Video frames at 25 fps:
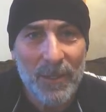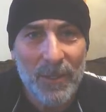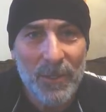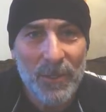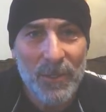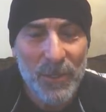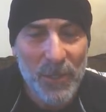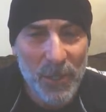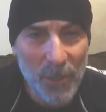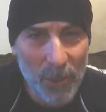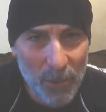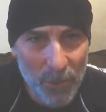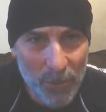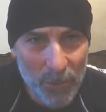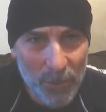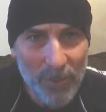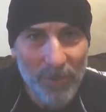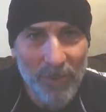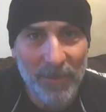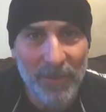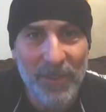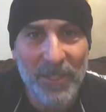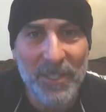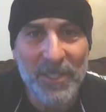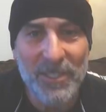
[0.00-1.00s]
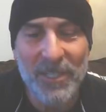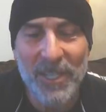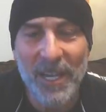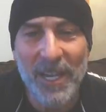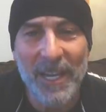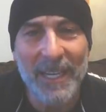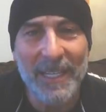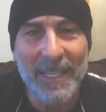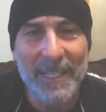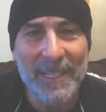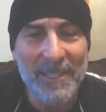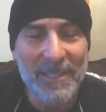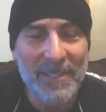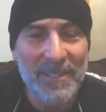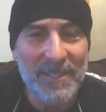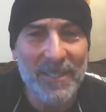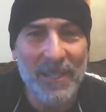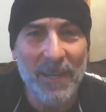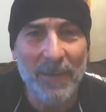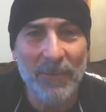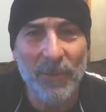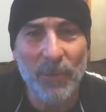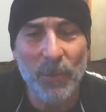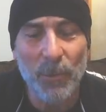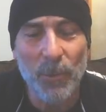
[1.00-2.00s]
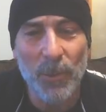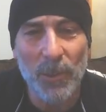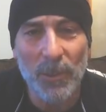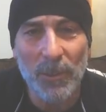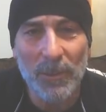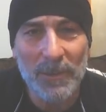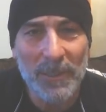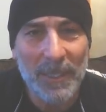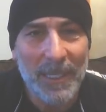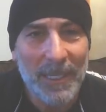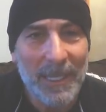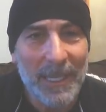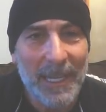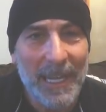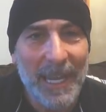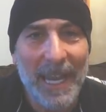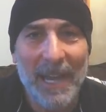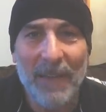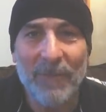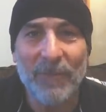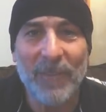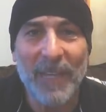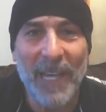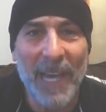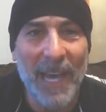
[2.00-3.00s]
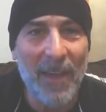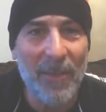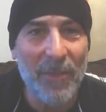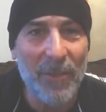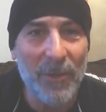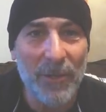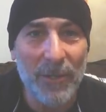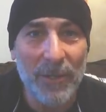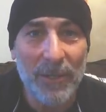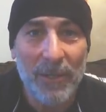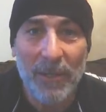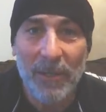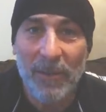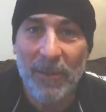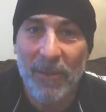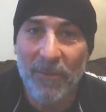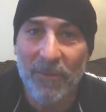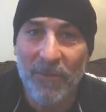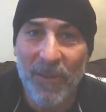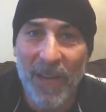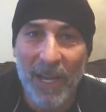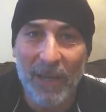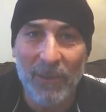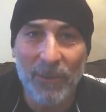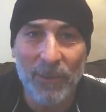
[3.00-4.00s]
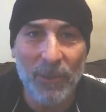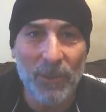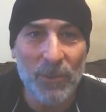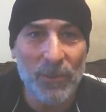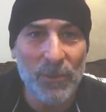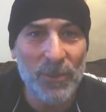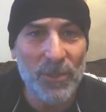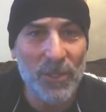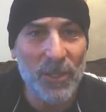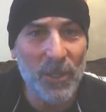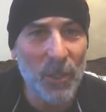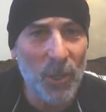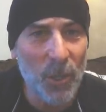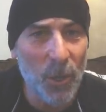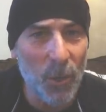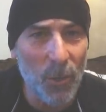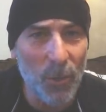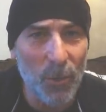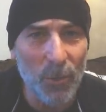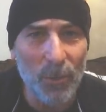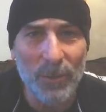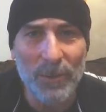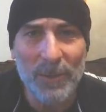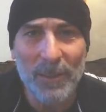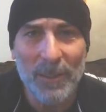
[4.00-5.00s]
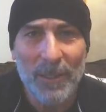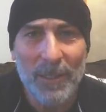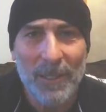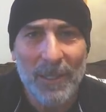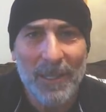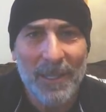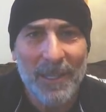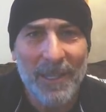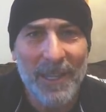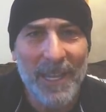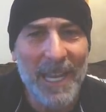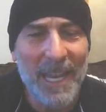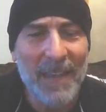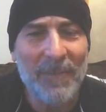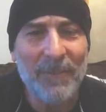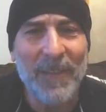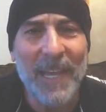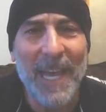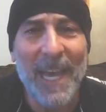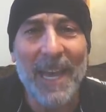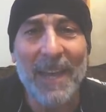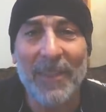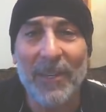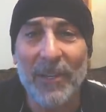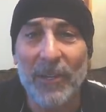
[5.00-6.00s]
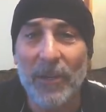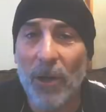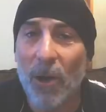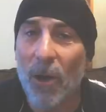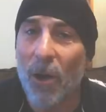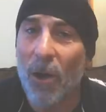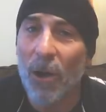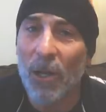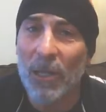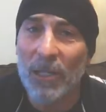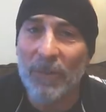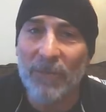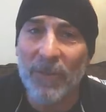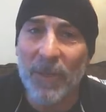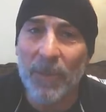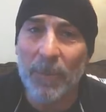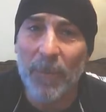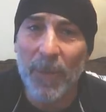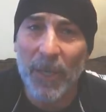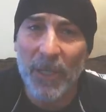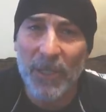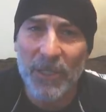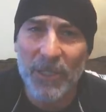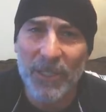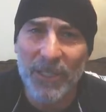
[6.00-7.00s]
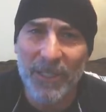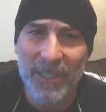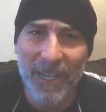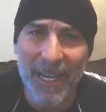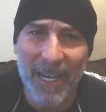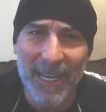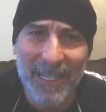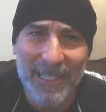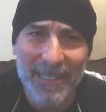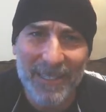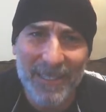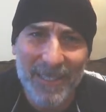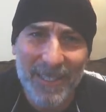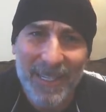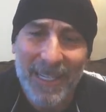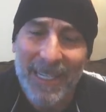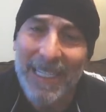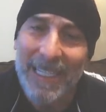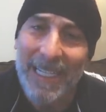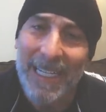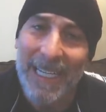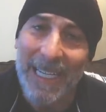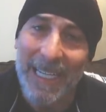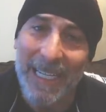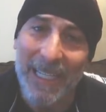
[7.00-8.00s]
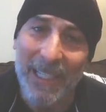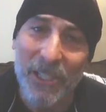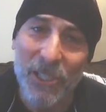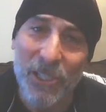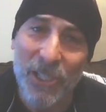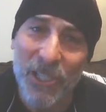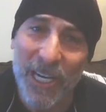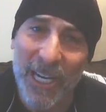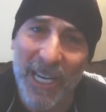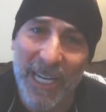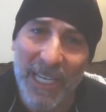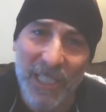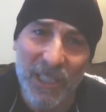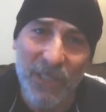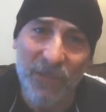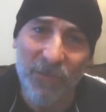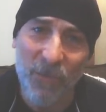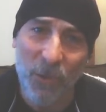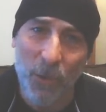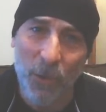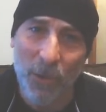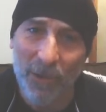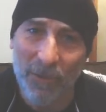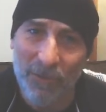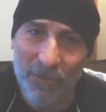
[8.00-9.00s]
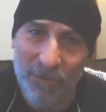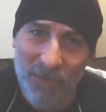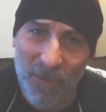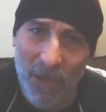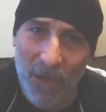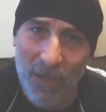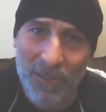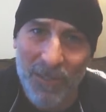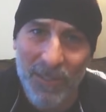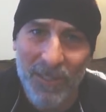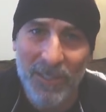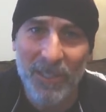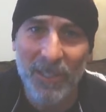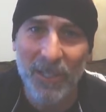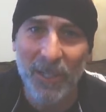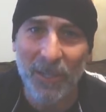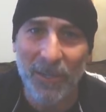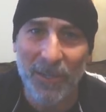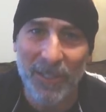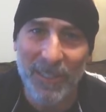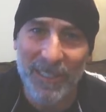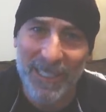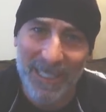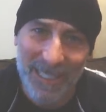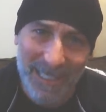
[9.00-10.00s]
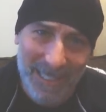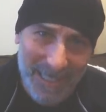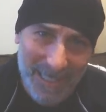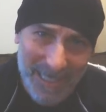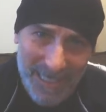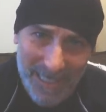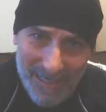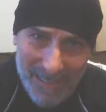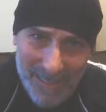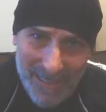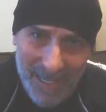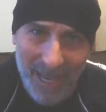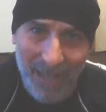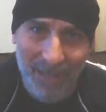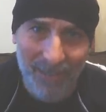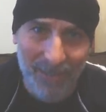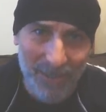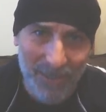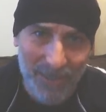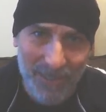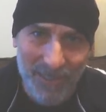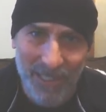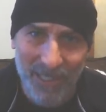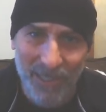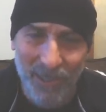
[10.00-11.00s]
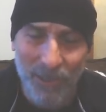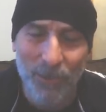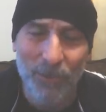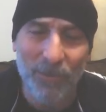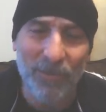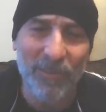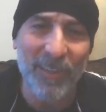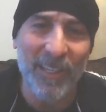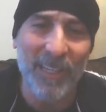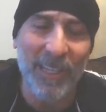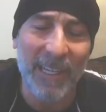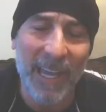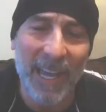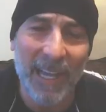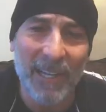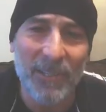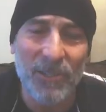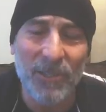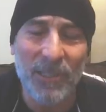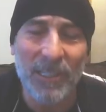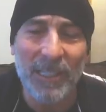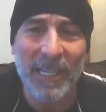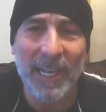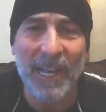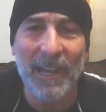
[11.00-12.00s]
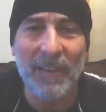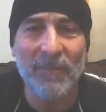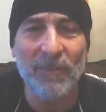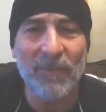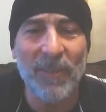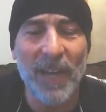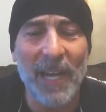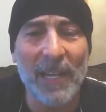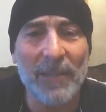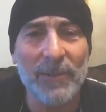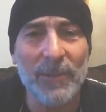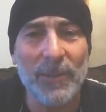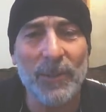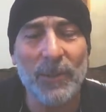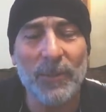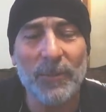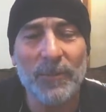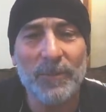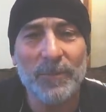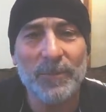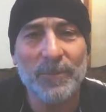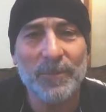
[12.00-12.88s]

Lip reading: So the Zionists of the world have gathered the values, the gold. They have gathered all of the merchandise in exchange for false currency, these dollars that you think actually have value.